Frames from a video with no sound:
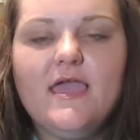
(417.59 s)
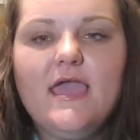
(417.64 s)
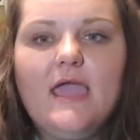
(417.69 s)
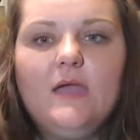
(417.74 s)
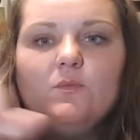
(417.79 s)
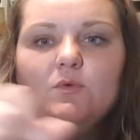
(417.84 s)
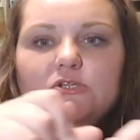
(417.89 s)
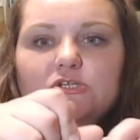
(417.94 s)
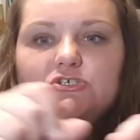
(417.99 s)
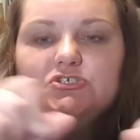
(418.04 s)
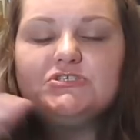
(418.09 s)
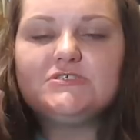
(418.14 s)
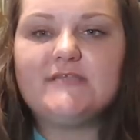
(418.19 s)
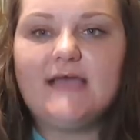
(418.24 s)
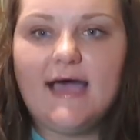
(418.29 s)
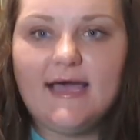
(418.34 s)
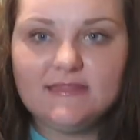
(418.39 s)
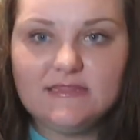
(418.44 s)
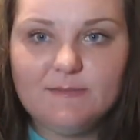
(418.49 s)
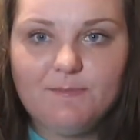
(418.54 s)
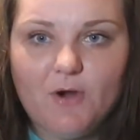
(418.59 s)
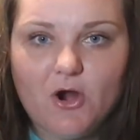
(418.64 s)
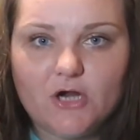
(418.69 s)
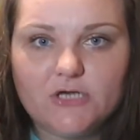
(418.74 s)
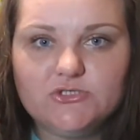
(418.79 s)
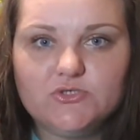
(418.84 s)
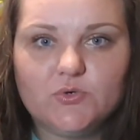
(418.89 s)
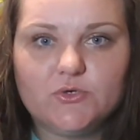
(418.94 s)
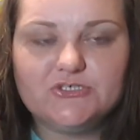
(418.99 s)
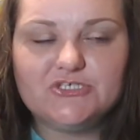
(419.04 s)
And when you slide the
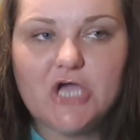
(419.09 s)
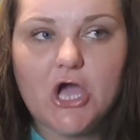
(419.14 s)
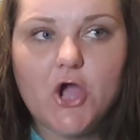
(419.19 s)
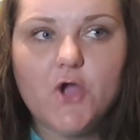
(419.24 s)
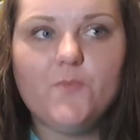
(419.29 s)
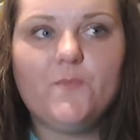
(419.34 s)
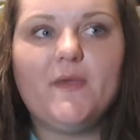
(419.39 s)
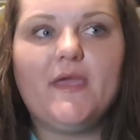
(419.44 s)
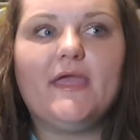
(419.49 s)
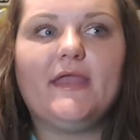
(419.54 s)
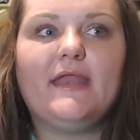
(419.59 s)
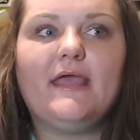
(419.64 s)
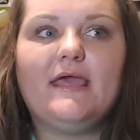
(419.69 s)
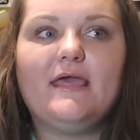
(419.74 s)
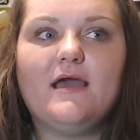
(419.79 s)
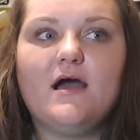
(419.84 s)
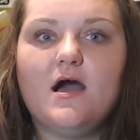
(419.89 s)
barn doors open,